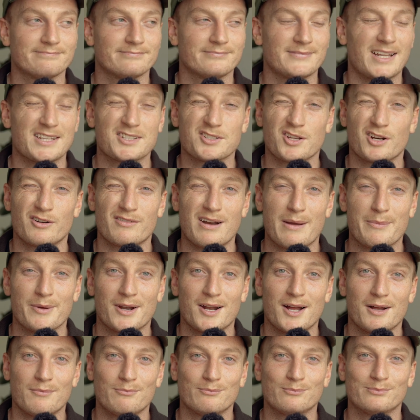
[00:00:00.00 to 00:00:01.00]
That's going to wrap
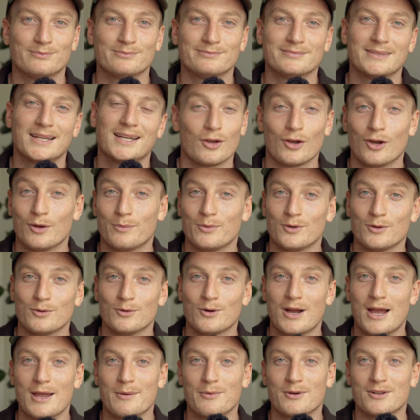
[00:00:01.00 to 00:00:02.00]
it up. Hope you
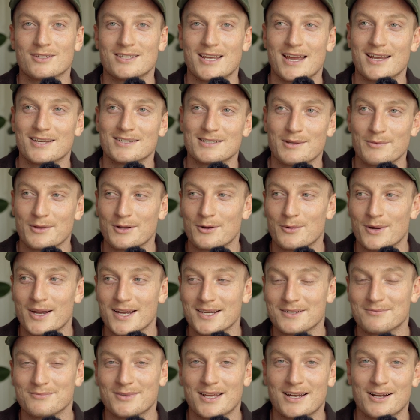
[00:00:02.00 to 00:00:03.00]
were able to take something
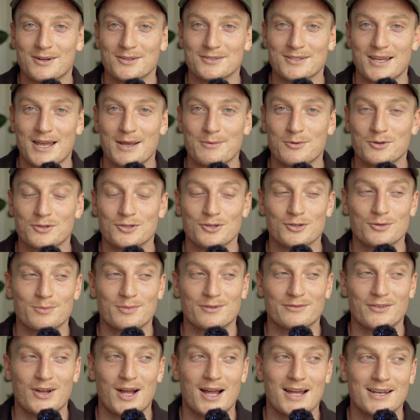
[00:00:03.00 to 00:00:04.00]
away that I was able to
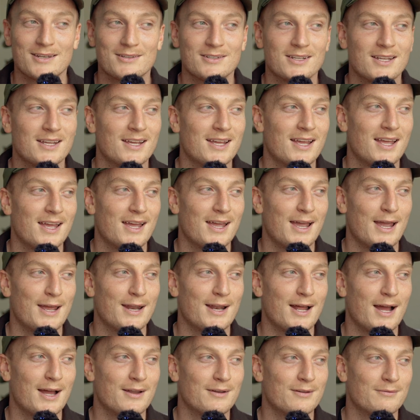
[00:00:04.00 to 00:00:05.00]
provide.
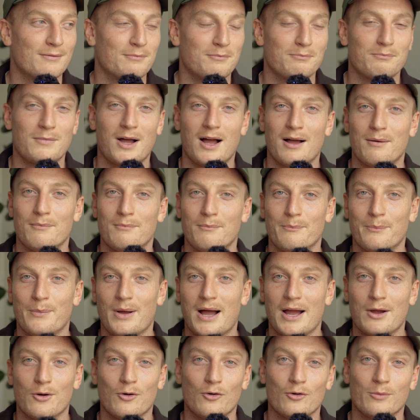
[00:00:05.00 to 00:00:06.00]
And
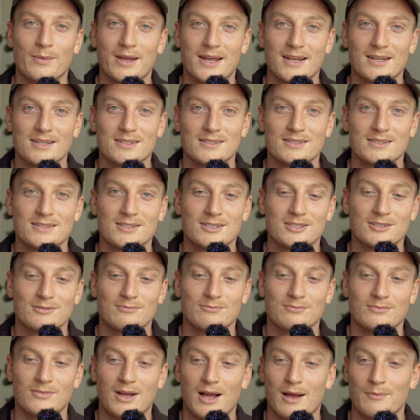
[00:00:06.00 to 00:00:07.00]
by all means,
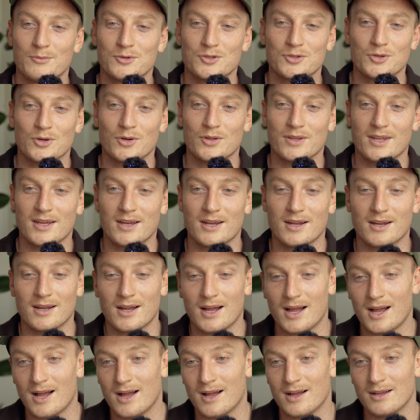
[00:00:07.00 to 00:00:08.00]
I'm sure there
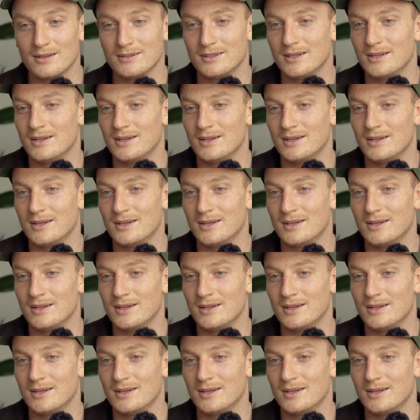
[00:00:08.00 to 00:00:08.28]
are